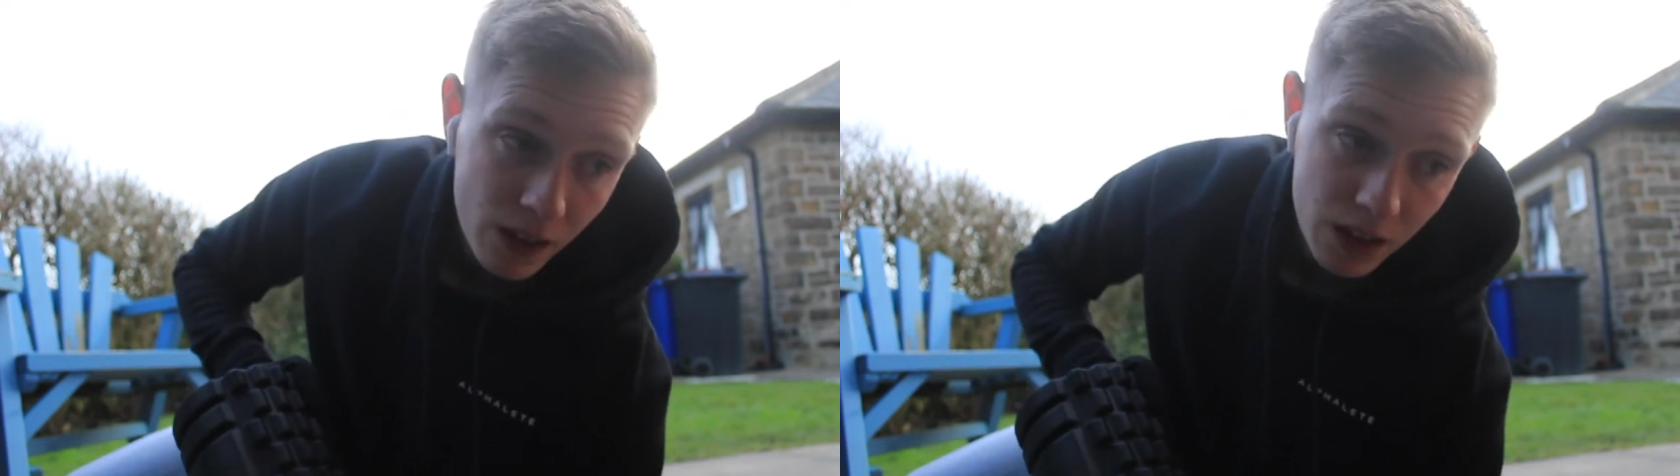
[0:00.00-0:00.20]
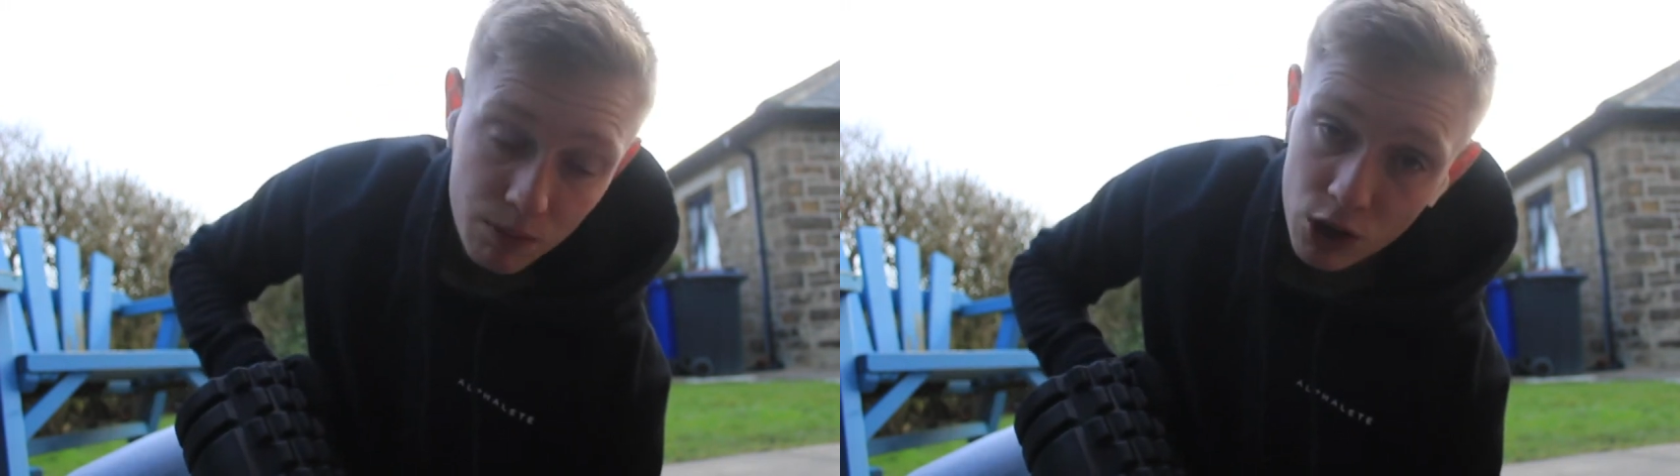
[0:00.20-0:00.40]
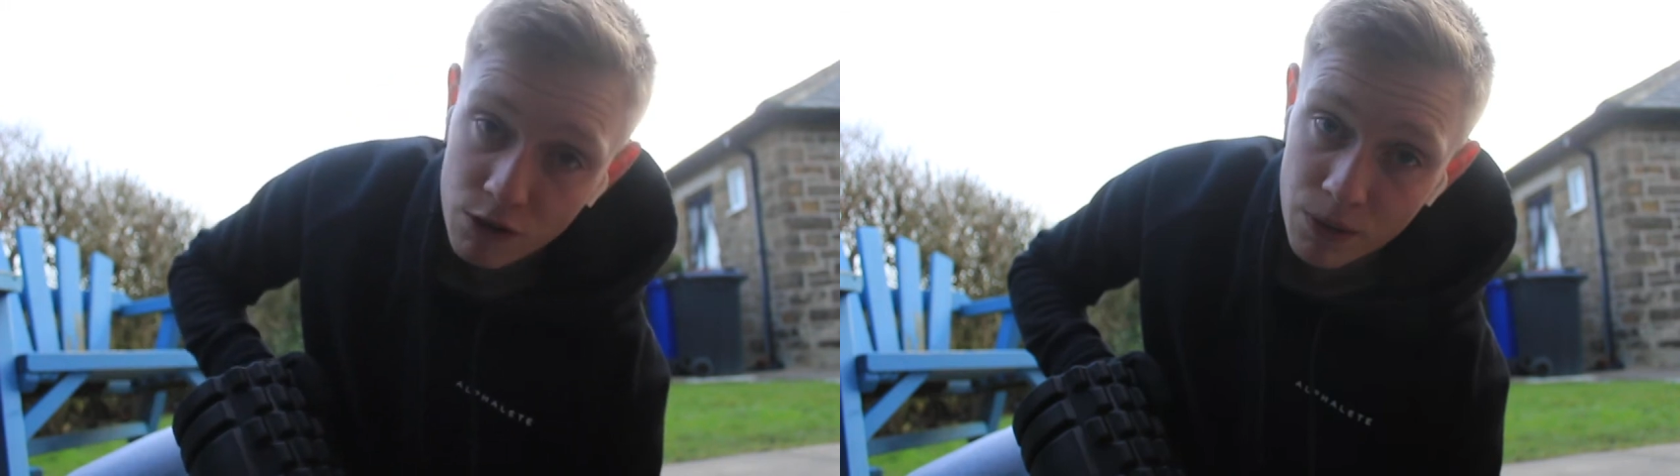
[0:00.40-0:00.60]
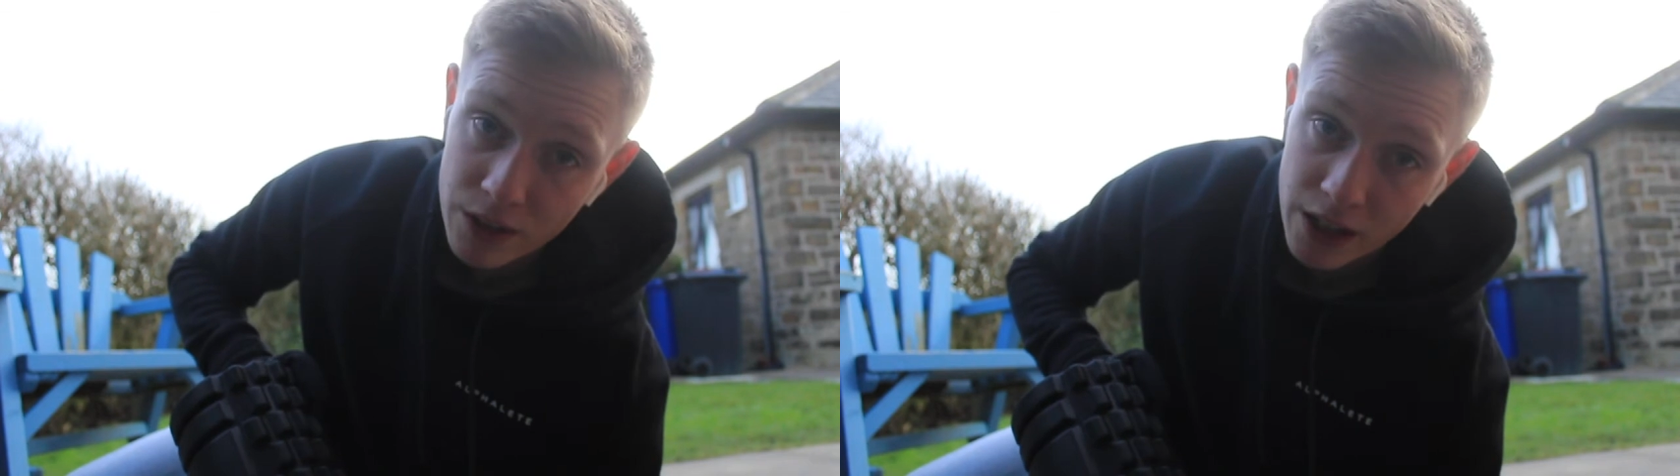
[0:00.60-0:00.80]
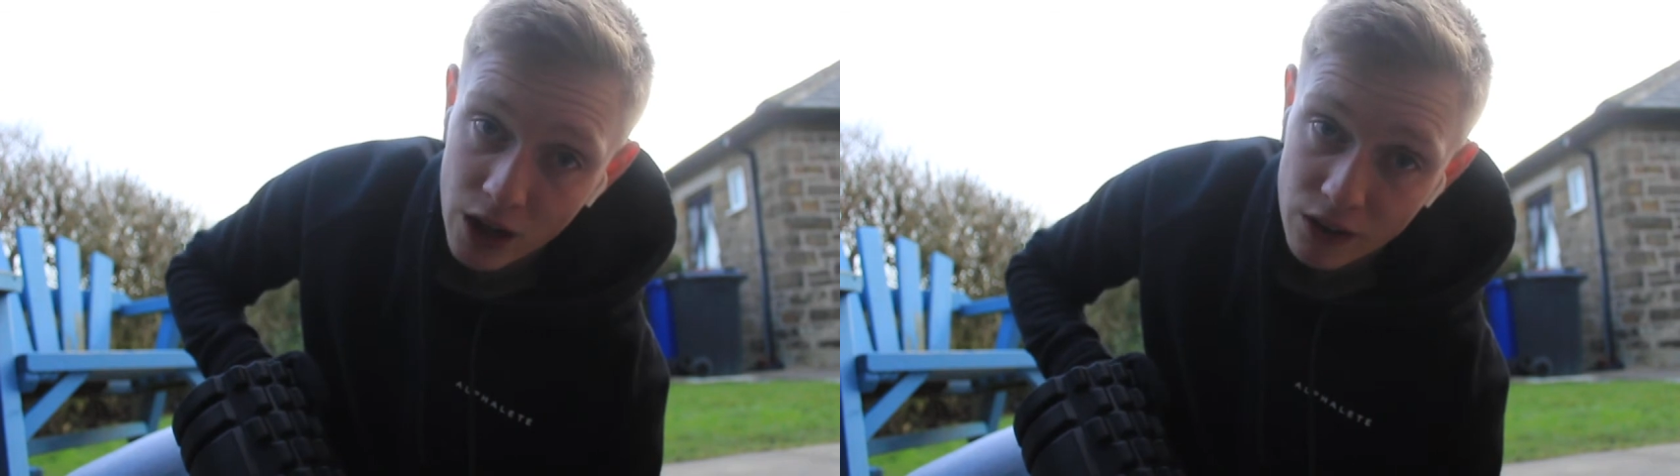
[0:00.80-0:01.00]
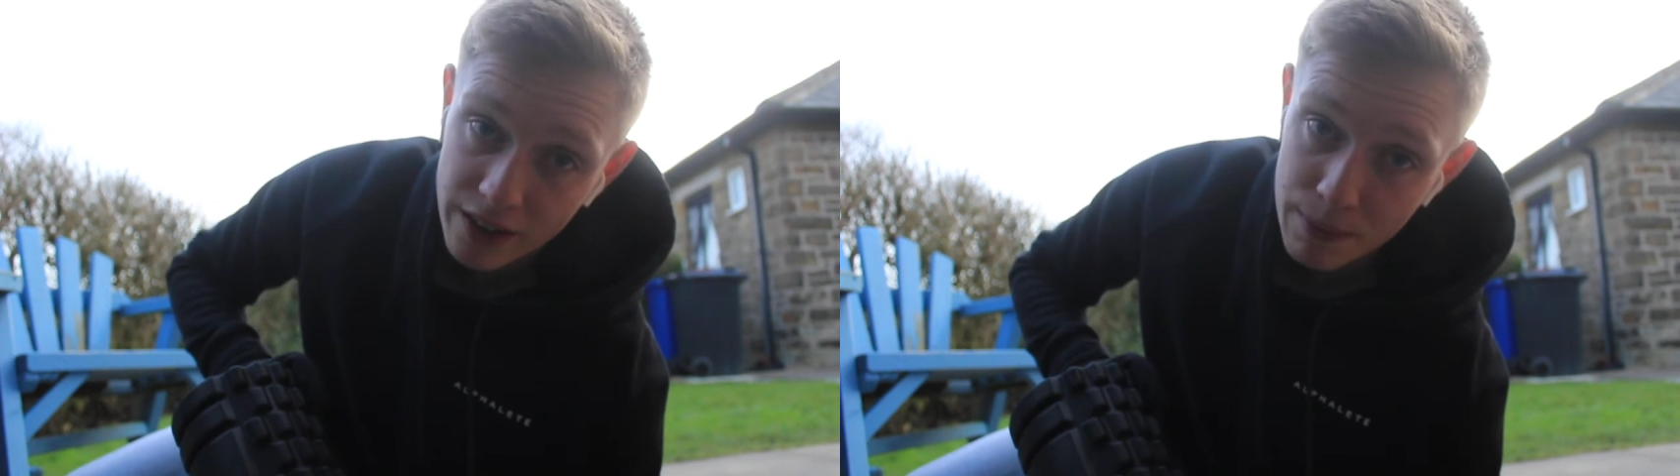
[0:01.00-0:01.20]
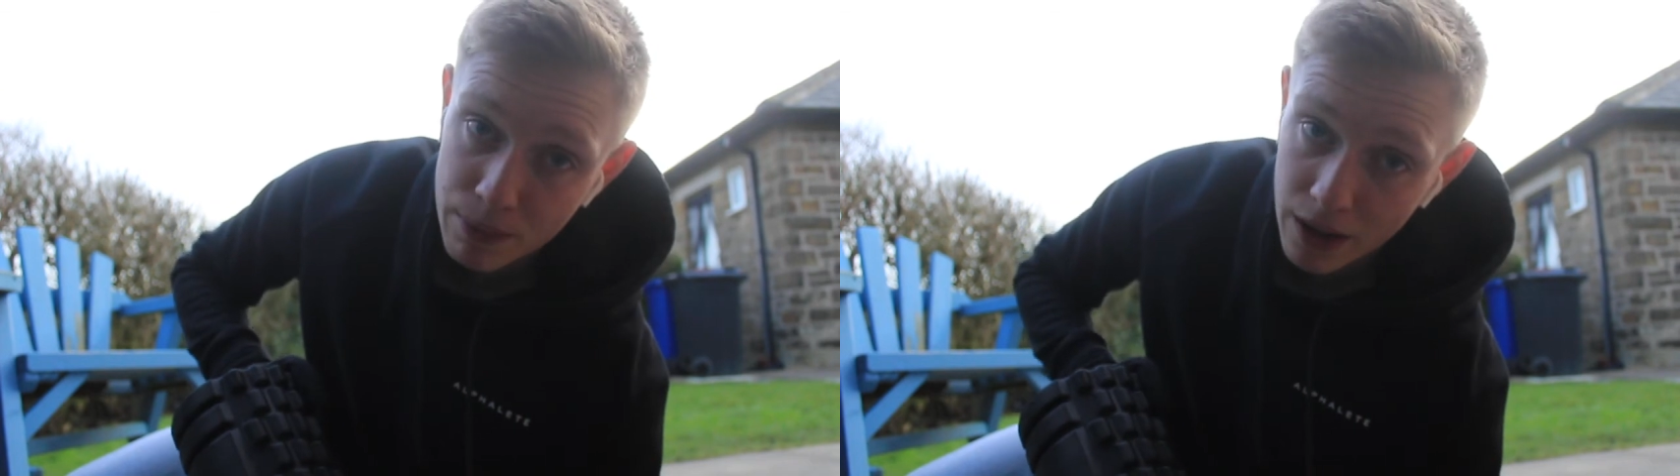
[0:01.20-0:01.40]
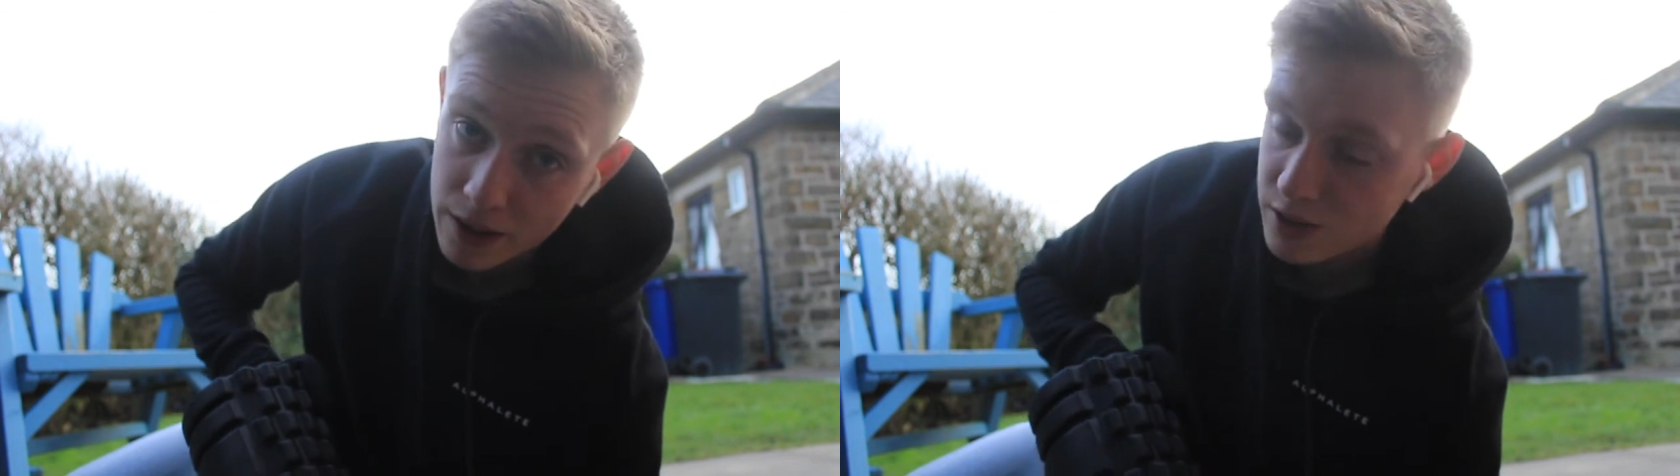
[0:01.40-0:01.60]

your movement, you can go deeper.